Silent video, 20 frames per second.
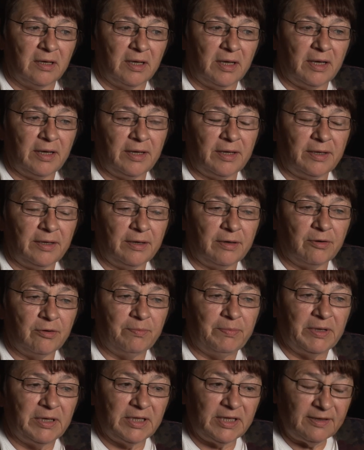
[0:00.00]
and our
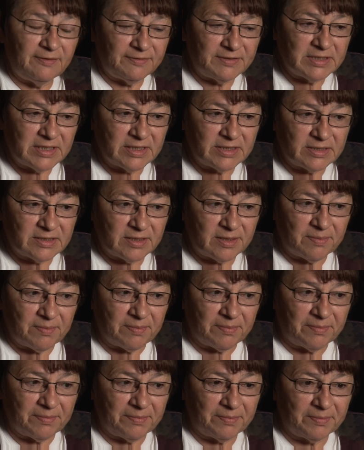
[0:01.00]
belief
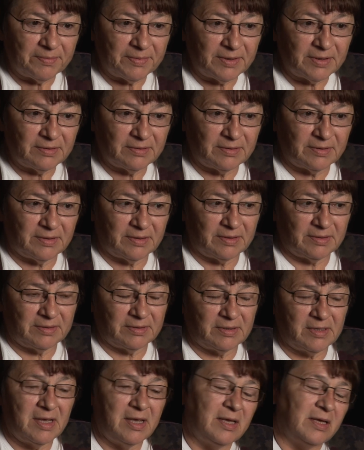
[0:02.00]
system. Uh,
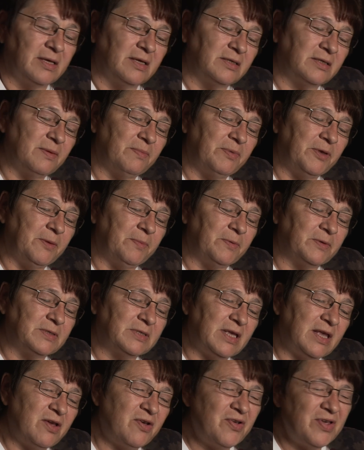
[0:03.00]
some people
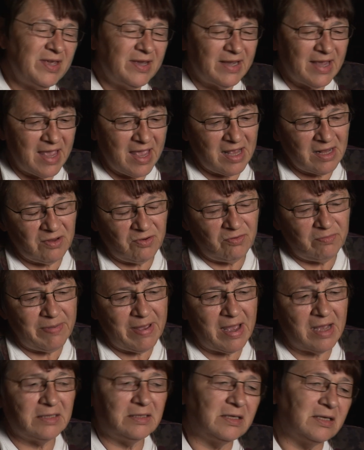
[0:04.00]
say, "Oh, you can't go
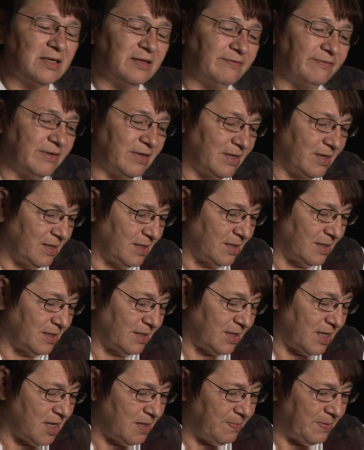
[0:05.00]
back to living in
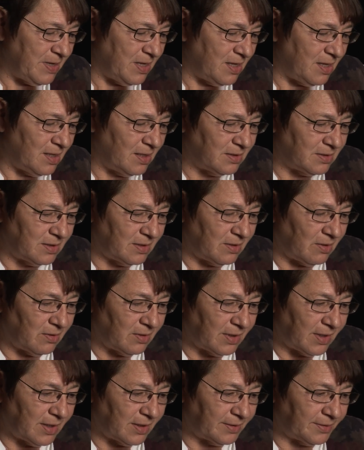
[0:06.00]
teepees and all
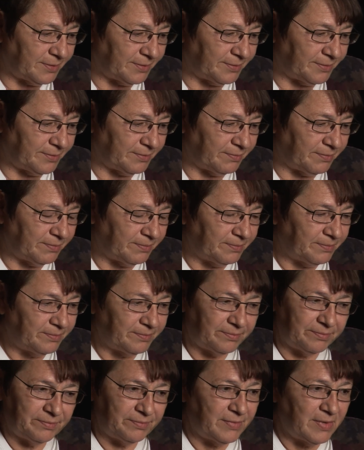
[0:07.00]
that."
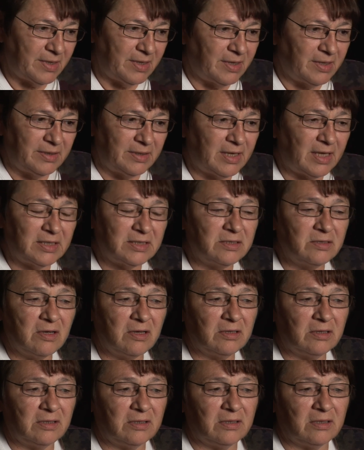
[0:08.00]
That's
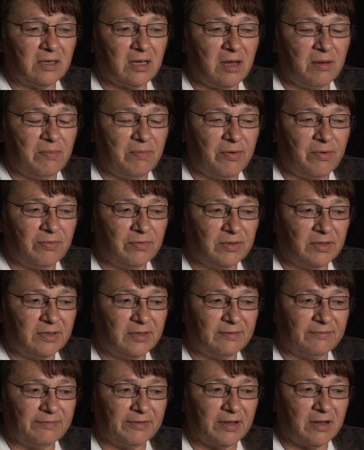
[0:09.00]
not the
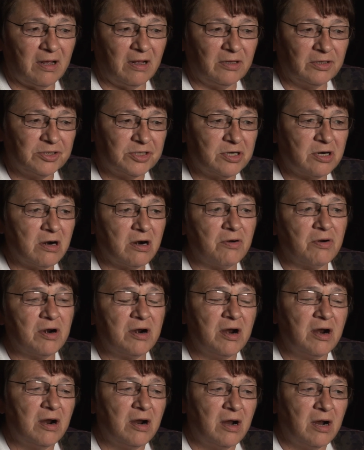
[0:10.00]
component of the culture. Our
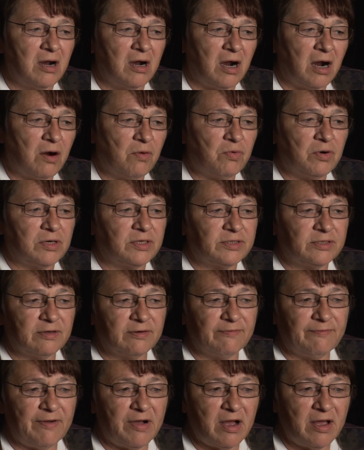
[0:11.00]
our
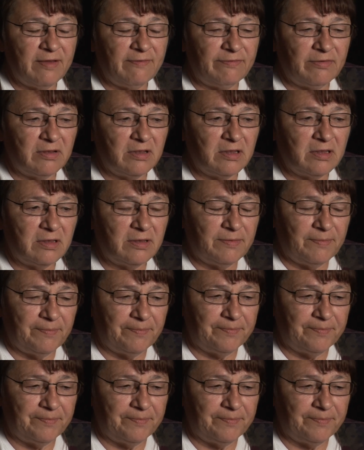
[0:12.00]
survival